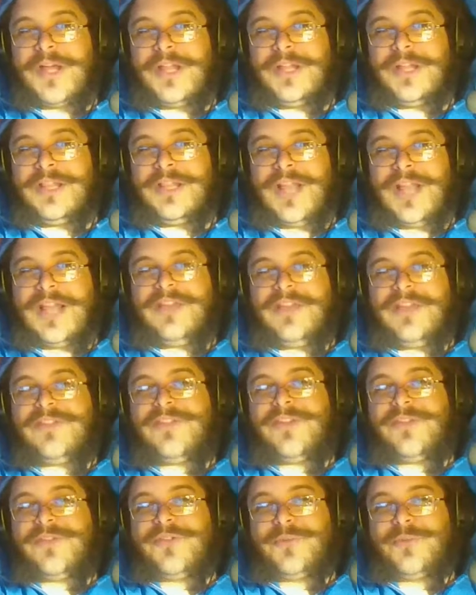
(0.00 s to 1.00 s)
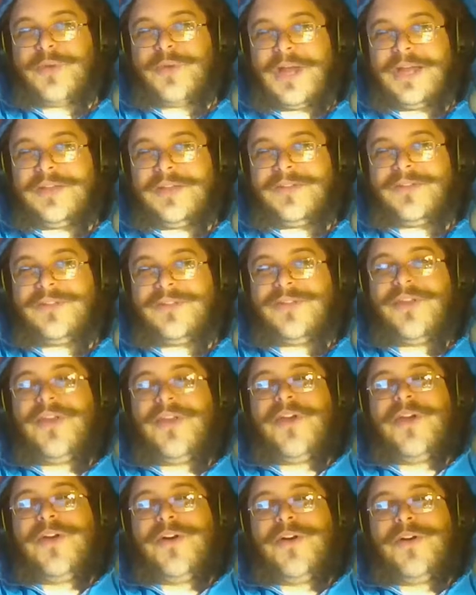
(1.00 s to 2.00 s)
license rights
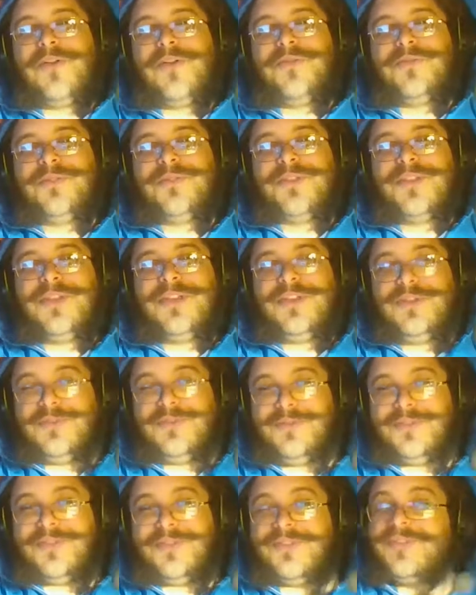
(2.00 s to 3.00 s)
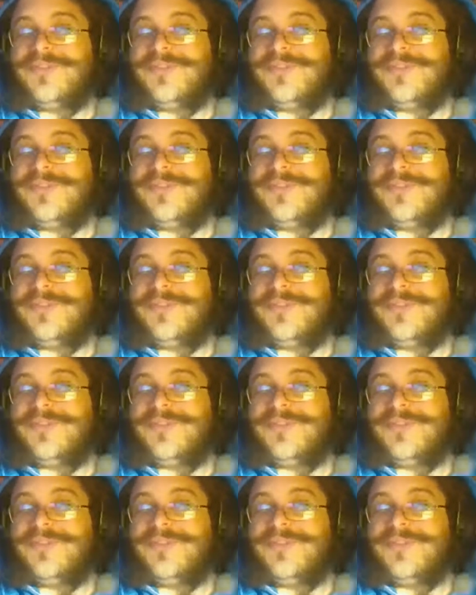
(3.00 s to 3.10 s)
over the use